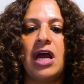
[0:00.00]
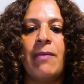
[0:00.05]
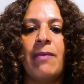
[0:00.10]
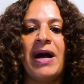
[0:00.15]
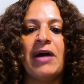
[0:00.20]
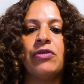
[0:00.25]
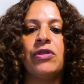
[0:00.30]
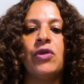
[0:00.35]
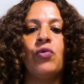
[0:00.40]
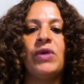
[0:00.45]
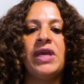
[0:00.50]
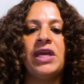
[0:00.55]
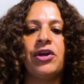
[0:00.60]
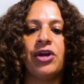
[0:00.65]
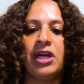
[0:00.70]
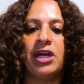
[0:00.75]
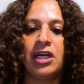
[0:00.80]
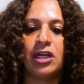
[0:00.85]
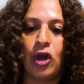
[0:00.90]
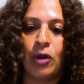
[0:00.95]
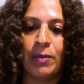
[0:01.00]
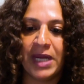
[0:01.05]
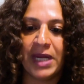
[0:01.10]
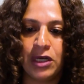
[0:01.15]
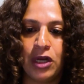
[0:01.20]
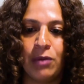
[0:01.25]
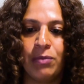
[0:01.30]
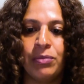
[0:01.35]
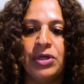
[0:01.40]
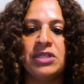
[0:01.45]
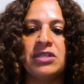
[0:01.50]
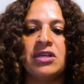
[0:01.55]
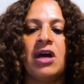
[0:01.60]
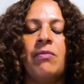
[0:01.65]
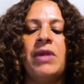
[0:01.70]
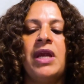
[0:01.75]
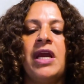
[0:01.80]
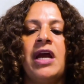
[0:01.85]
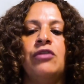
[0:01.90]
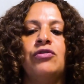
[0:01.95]
about the weaker economic numbers
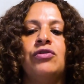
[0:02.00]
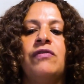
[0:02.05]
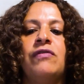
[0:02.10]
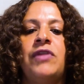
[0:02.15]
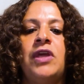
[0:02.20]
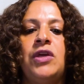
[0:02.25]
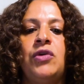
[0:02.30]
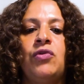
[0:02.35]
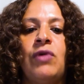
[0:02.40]
coming out of the